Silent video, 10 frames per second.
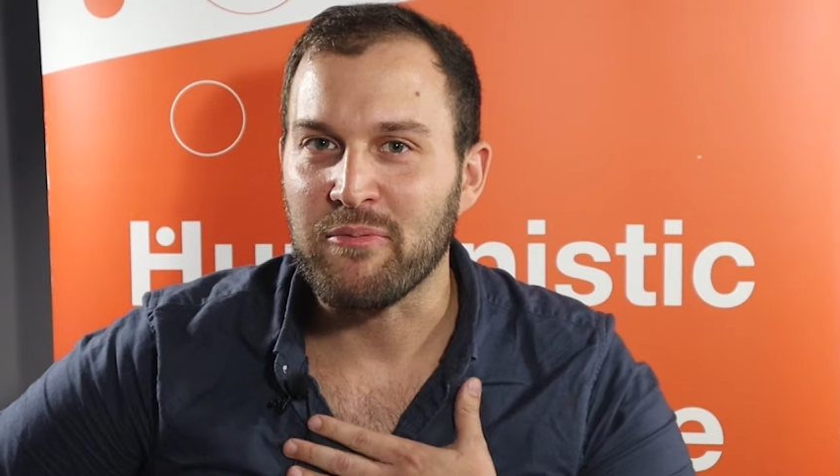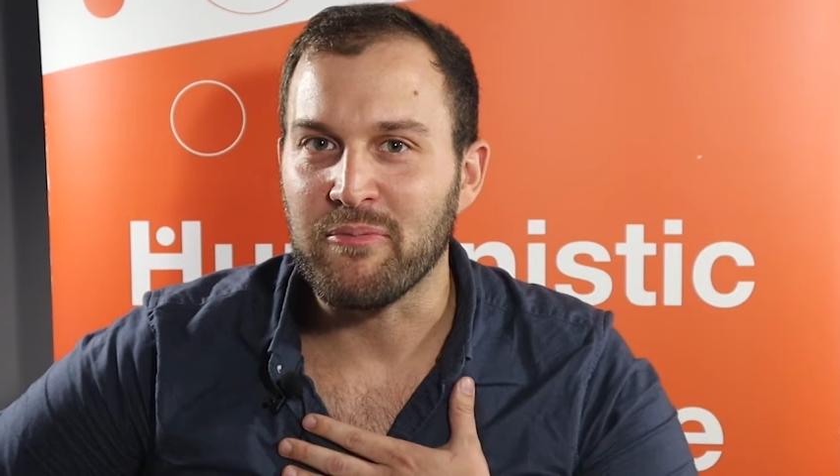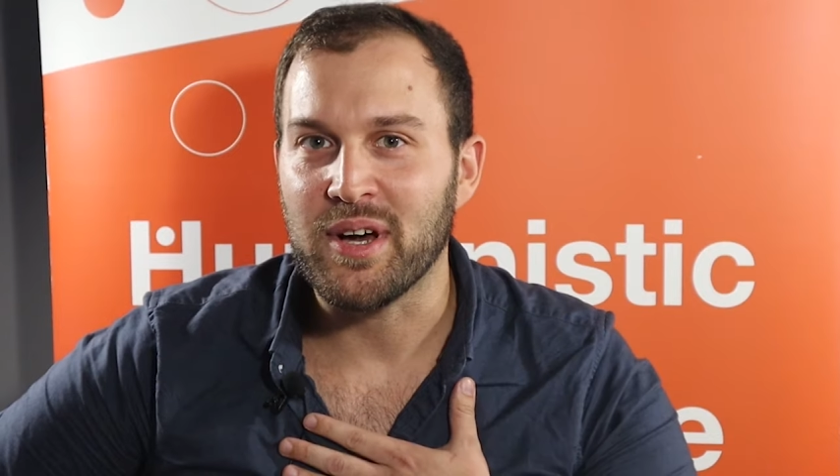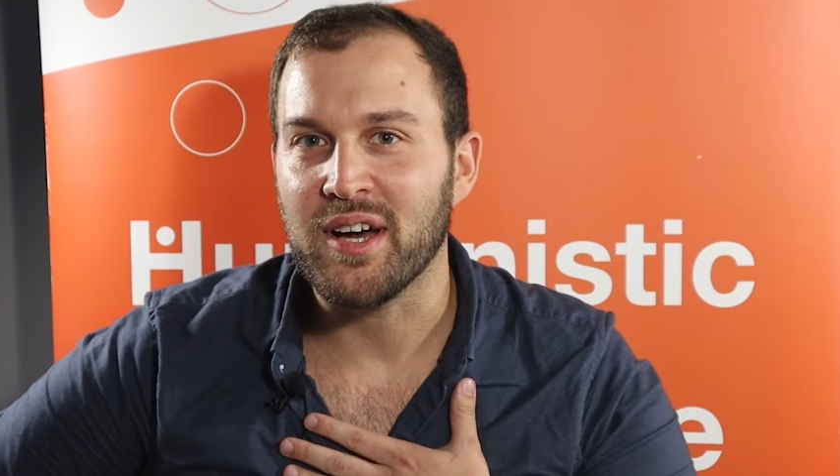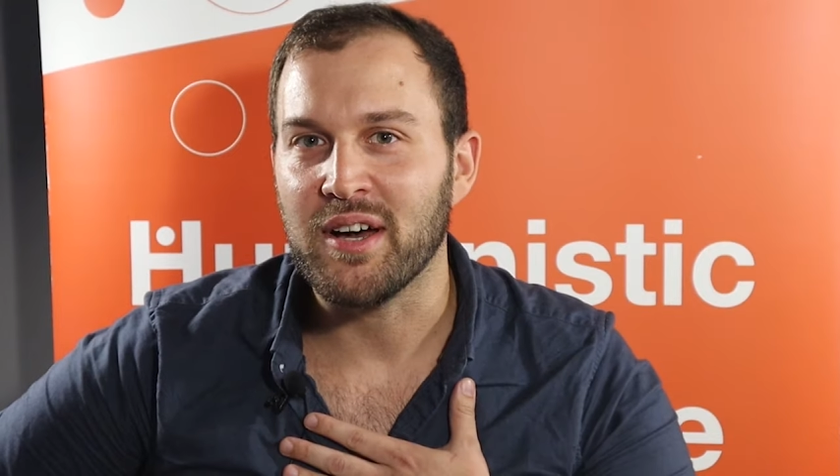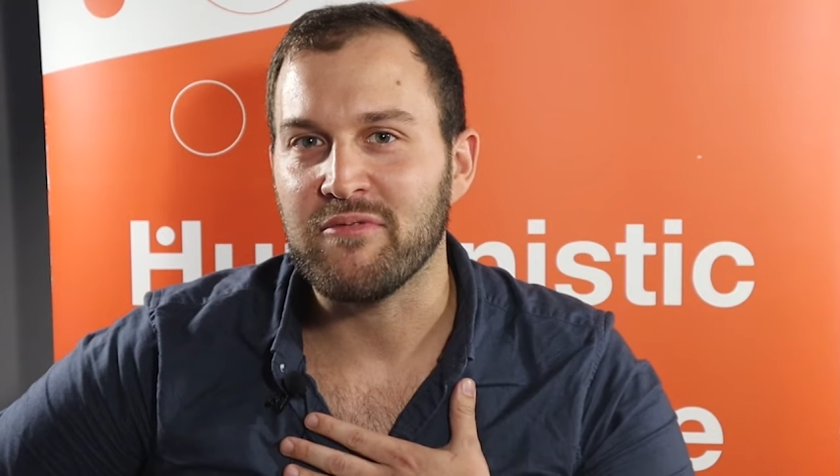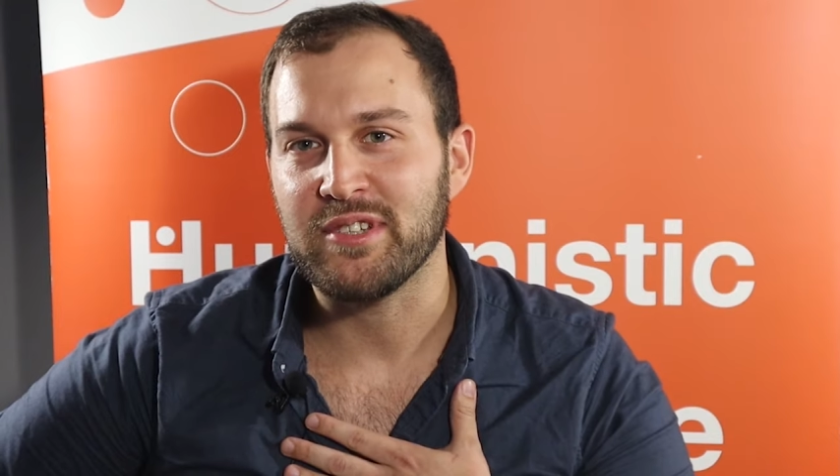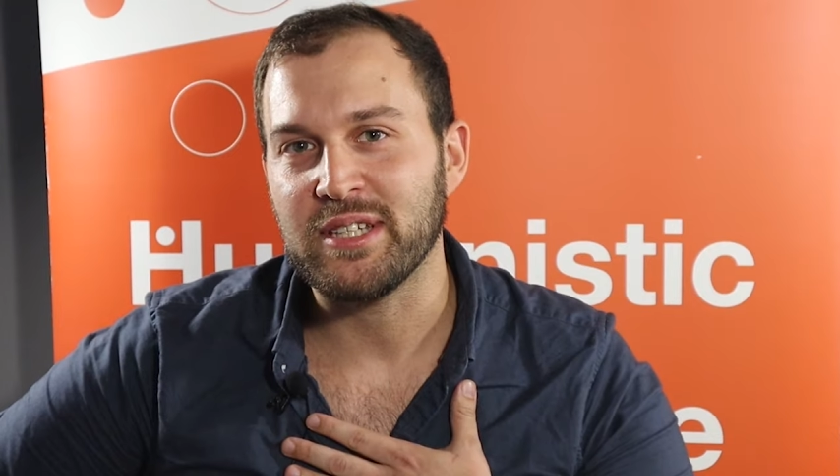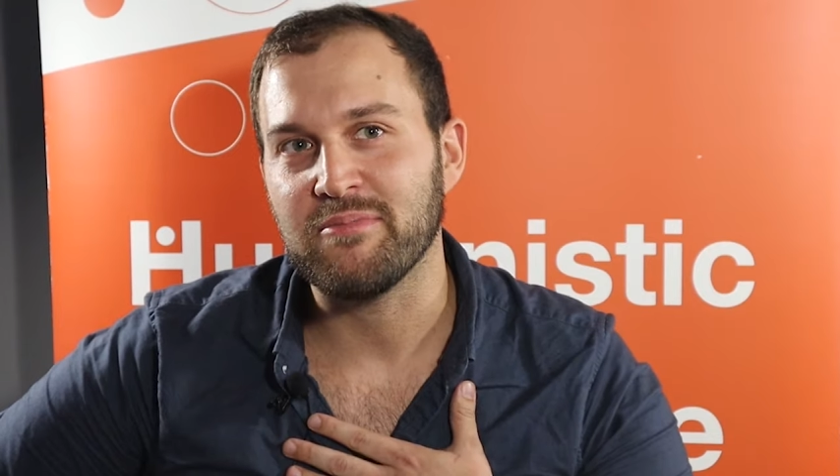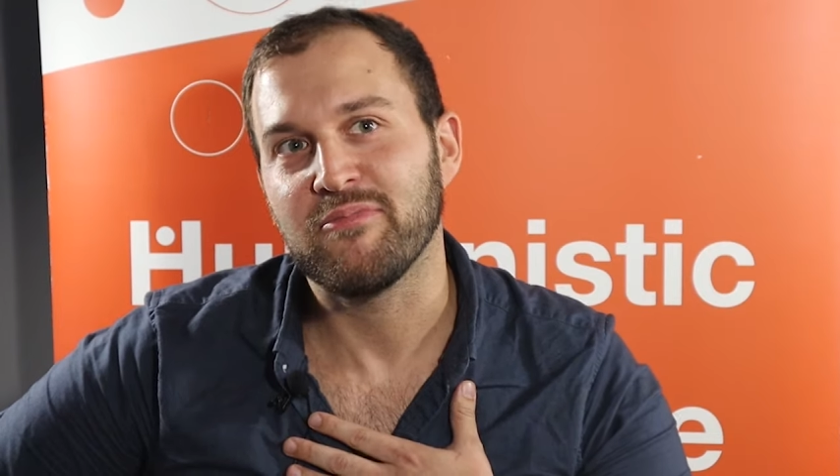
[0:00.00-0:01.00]
I'm
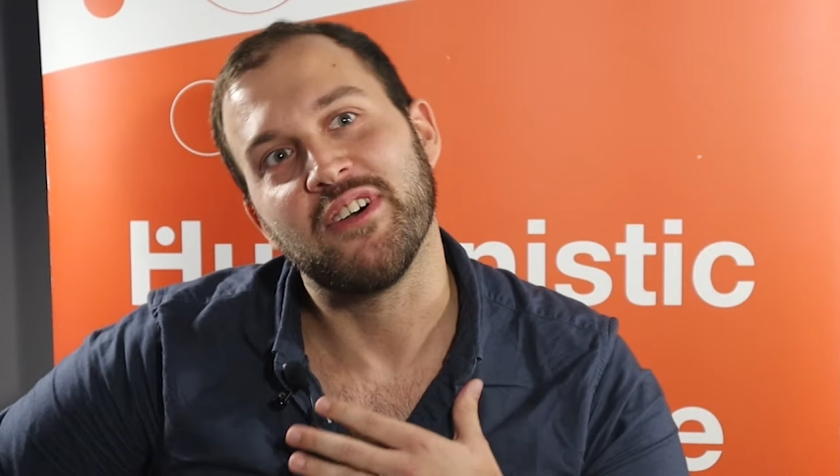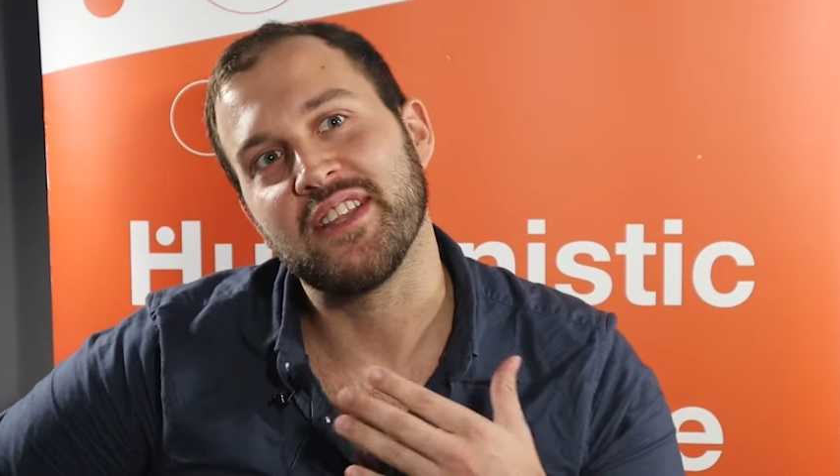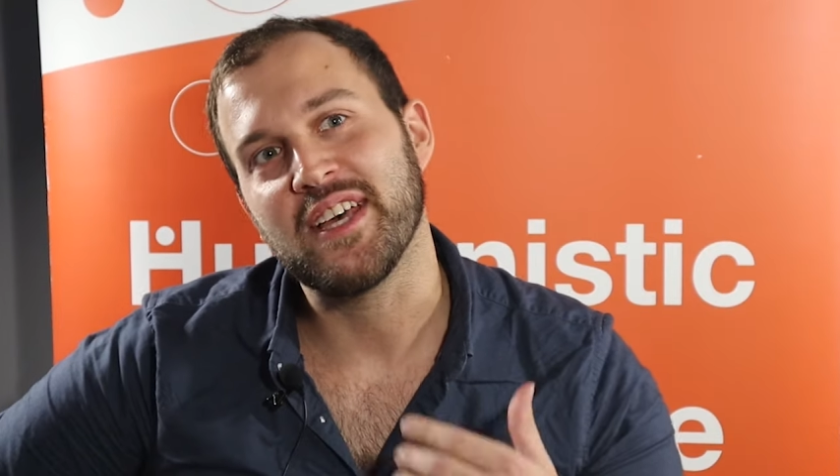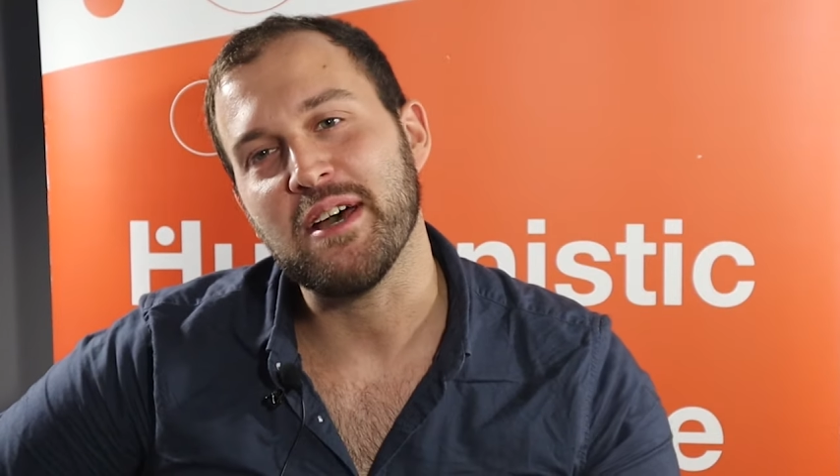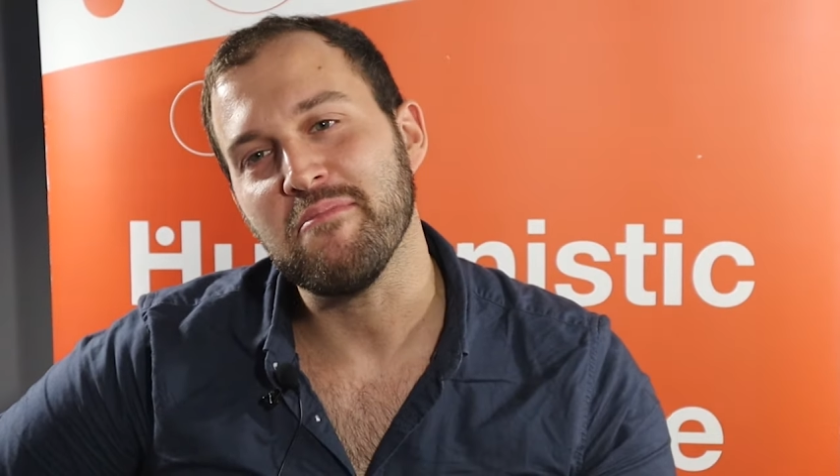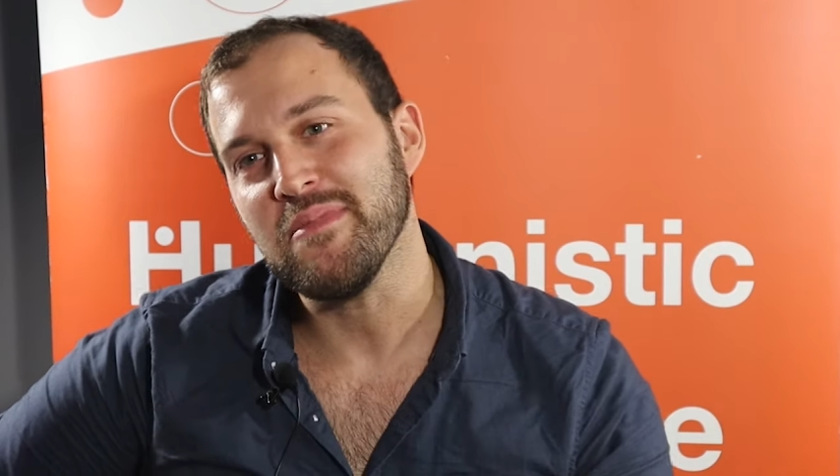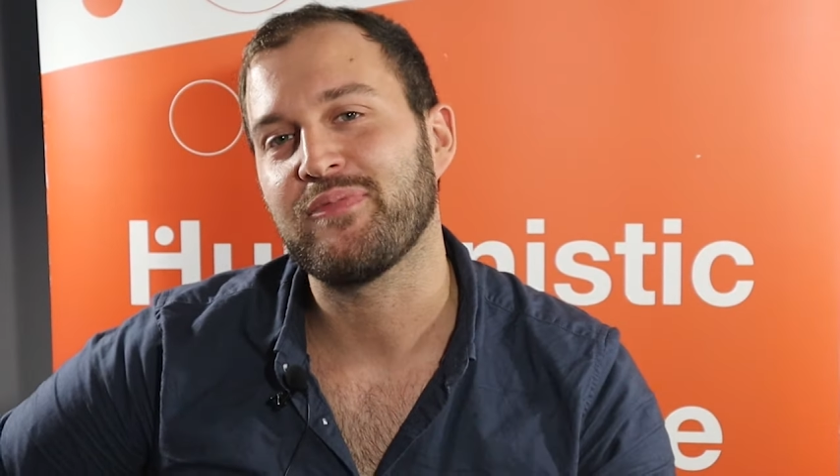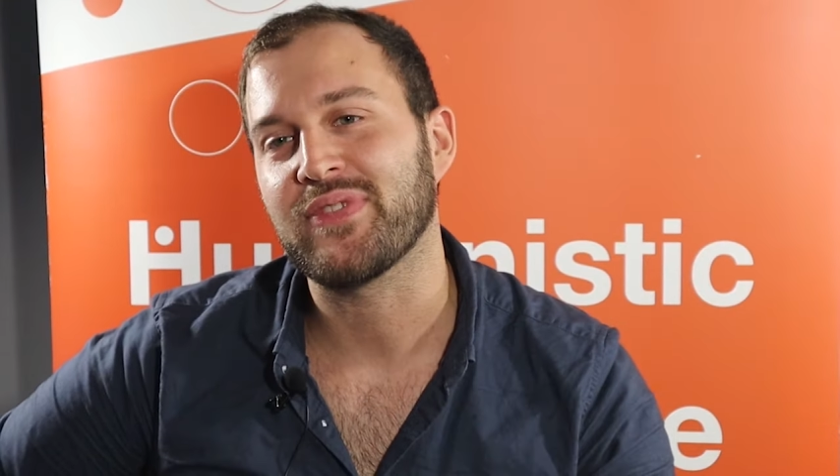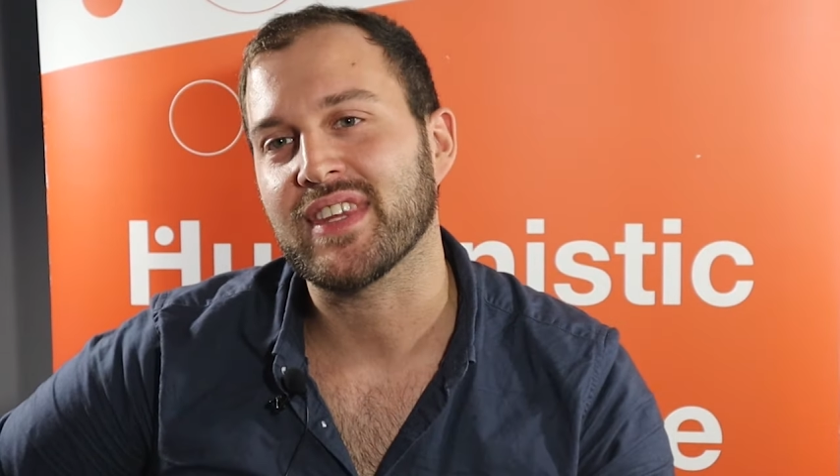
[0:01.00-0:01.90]
Philippe Van Damme,